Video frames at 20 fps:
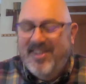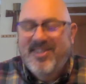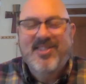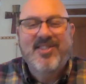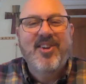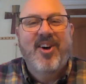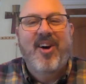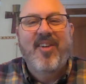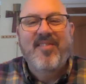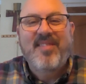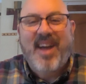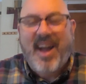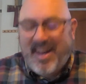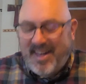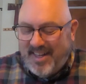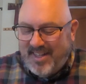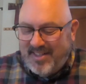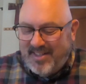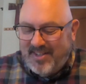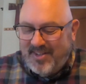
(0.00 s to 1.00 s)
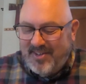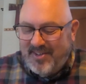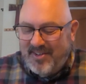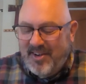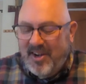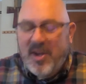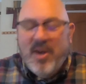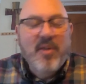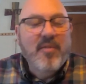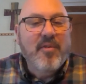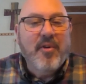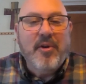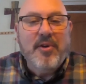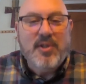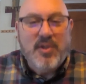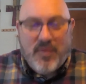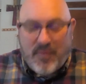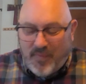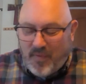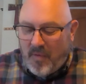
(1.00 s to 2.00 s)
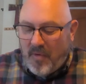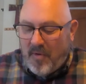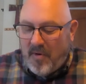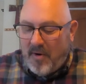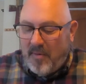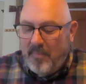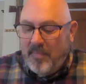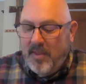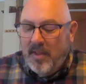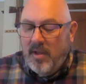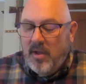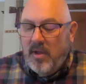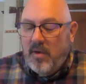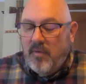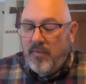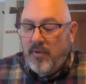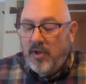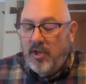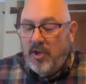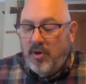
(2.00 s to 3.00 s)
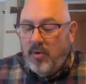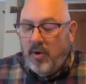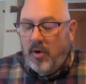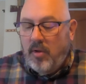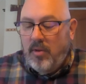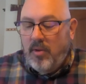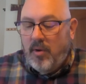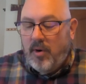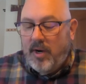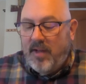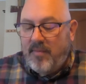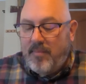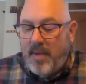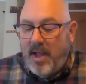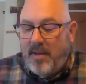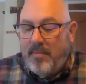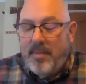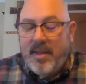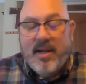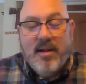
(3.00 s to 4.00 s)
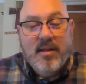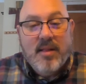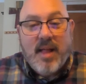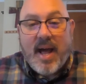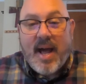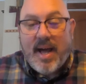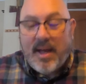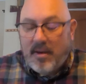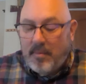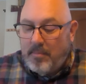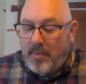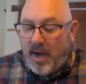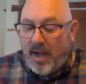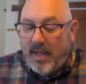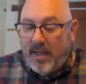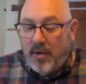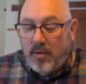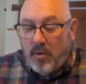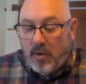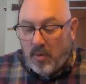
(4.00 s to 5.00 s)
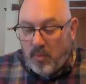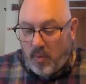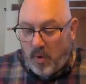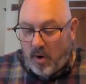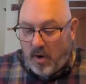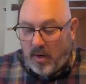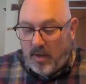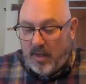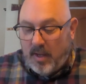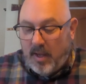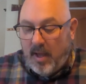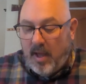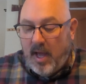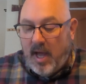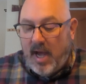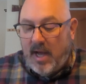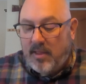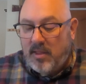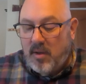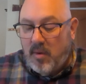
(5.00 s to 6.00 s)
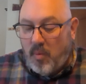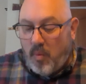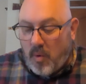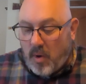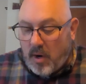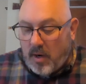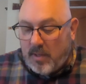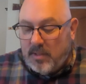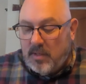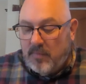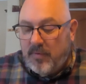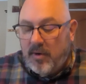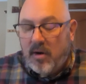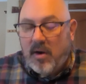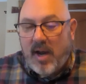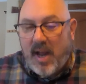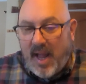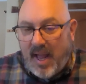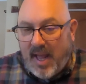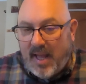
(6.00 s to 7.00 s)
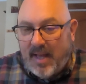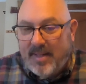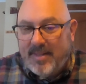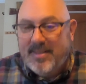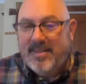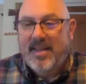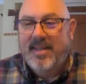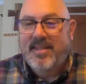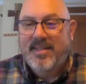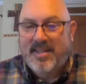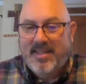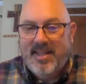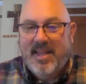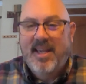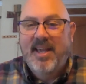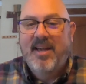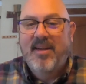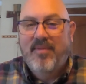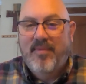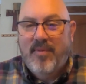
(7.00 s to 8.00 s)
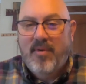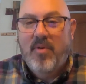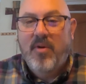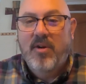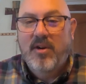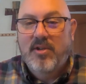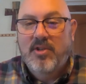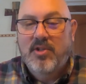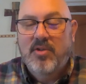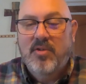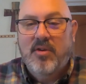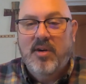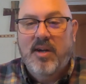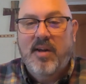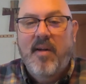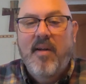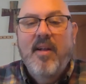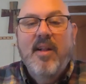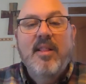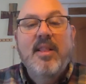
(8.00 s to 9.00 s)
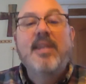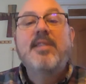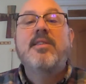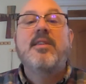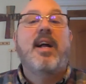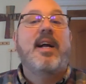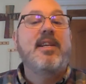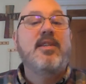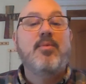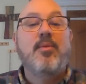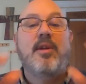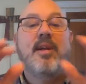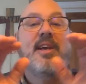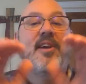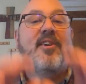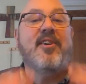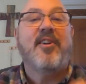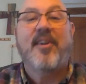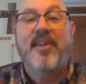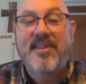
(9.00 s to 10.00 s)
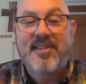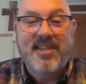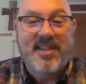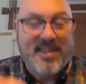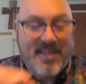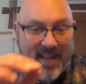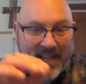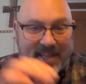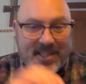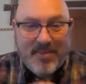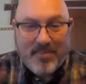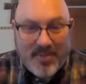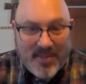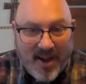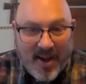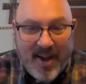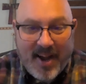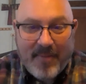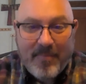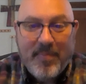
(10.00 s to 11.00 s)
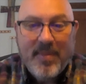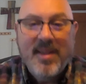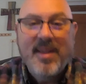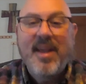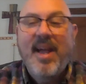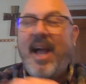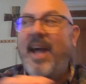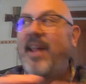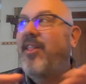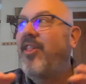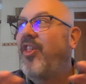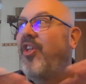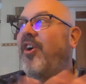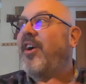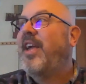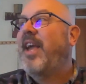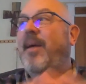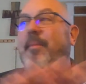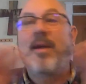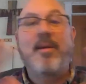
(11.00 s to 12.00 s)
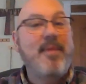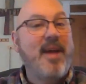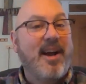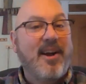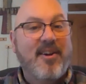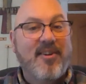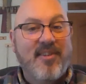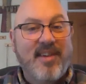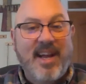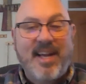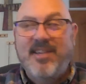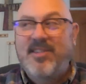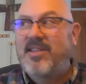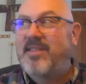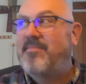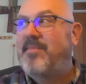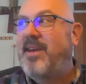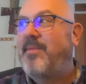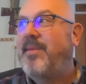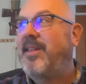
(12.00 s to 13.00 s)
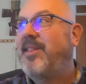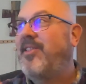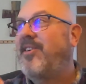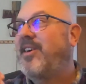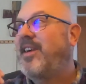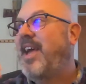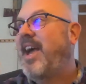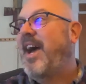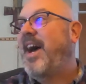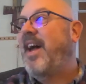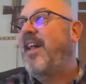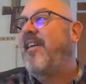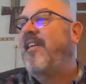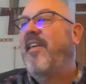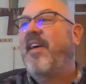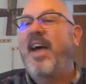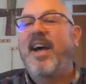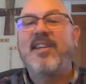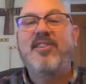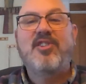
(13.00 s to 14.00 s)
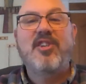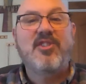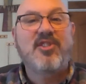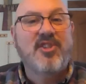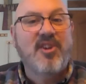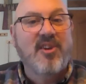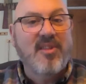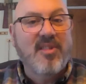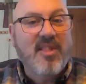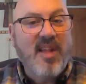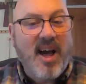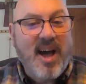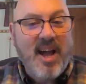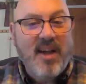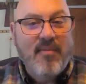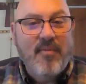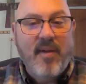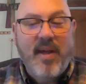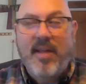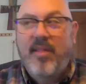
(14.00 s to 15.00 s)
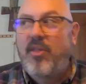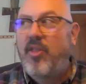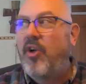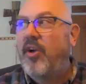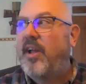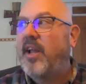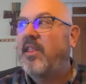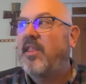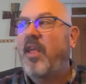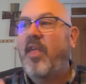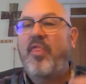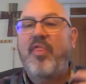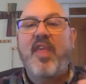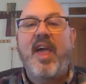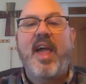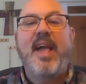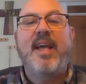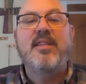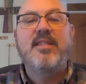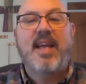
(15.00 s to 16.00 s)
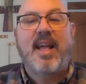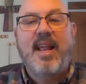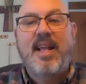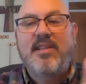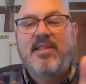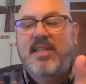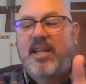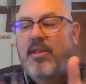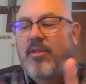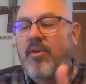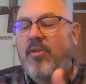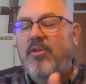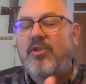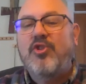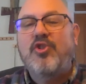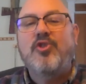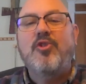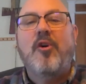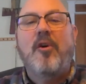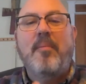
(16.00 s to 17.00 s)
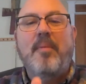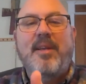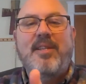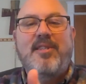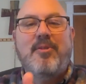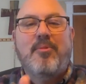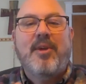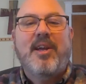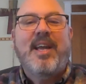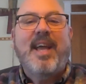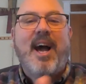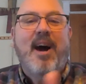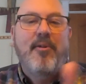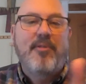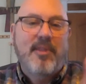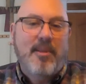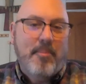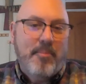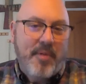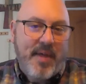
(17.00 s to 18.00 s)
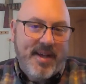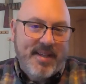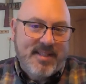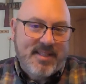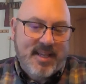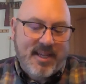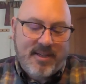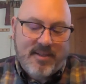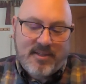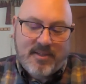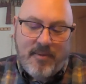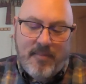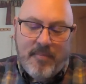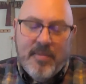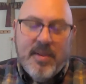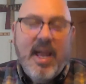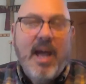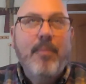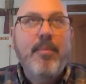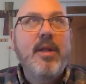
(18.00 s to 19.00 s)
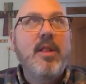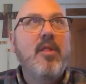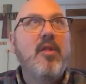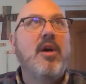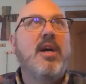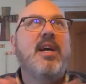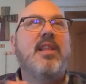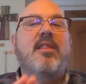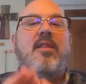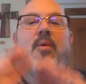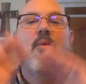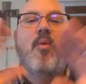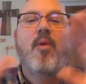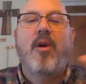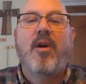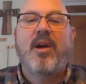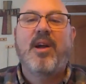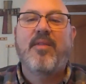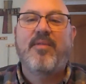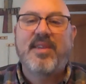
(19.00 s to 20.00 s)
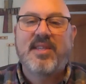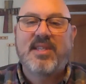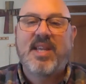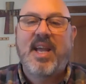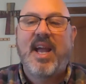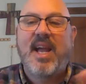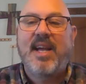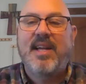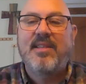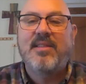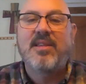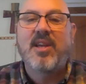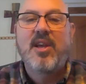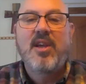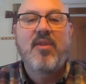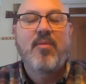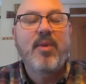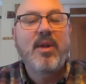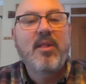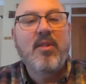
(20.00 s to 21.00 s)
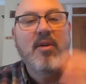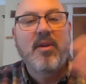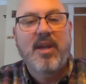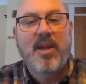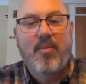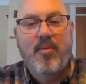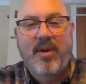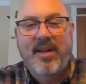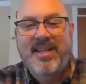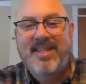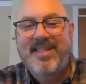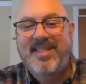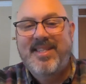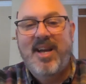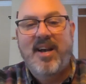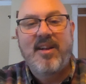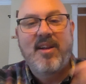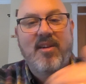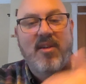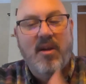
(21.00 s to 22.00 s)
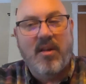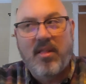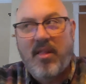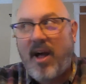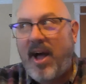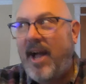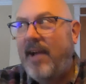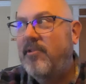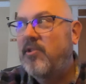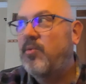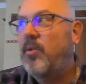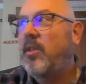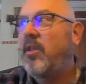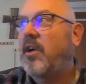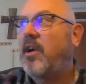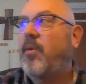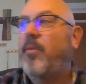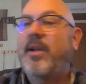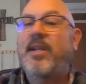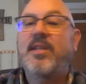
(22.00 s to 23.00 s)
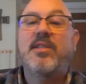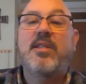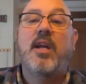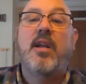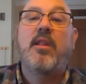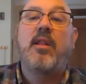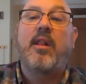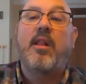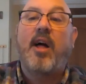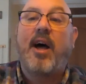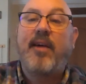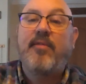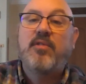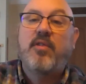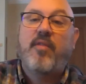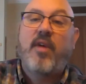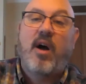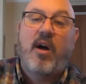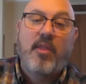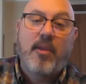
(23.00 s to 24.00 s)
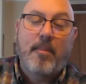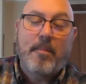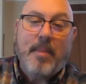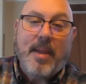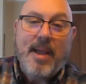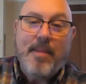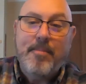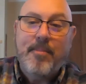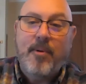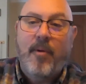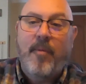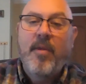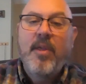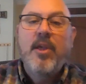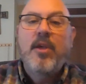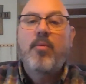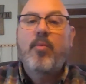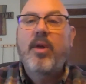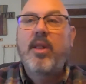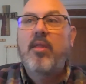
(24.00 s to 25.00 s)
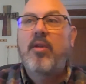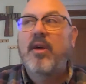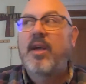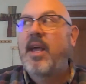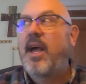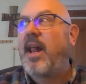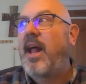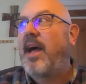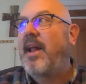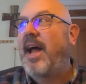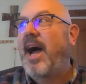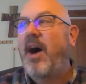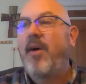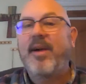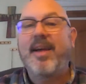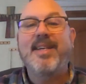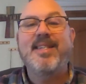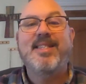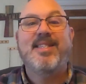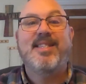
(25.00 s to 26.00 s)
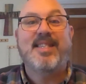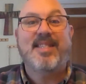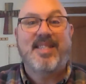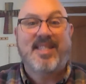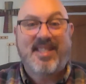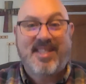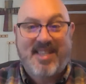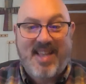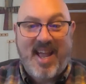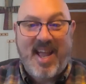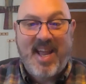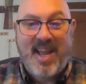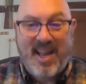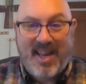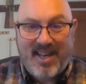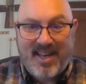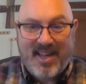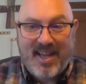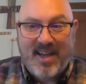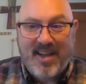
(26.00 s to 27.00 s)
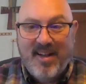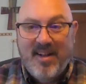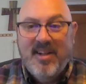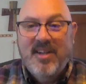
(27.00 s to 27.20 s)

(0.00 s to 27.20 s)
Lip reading: Psalm 92, verse 4. For you, O Lord, have made me glad by your work. At the works of your hands, I sing for joy. Listen, I just want to encourage you to take some time and look maybe at creation, maybe look at just your life and look at the things and say, Lord, show me to recount the blessings. And we look at the work of his hands. We look at what he's done in our lives. We look at what he's done in the lives of other people. We look at how he has sustained